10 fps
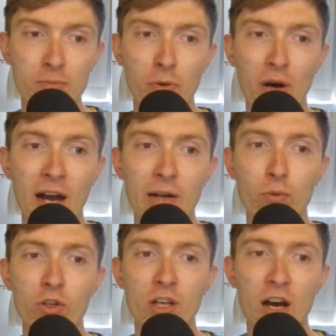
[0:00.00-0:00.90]
but I
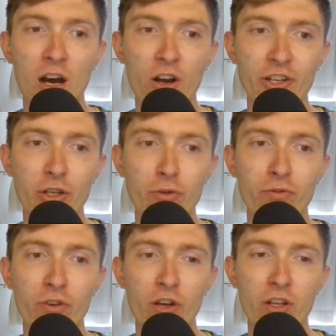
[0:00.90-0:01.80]
would argue
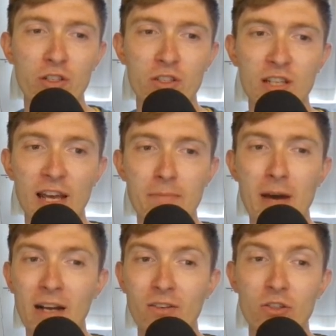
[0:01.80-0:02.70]
that, say,
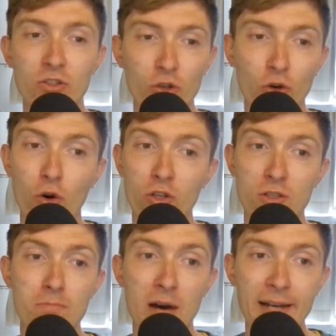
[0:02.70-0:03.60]
Magnus
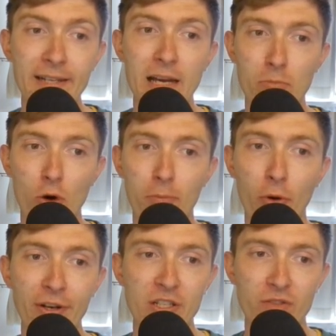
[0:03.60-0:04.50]
Cort might get more
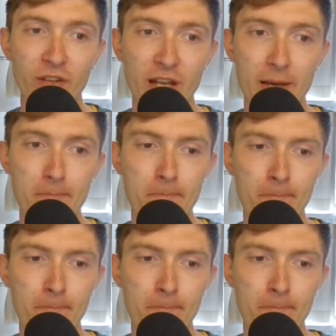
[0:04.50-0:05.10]
points than him.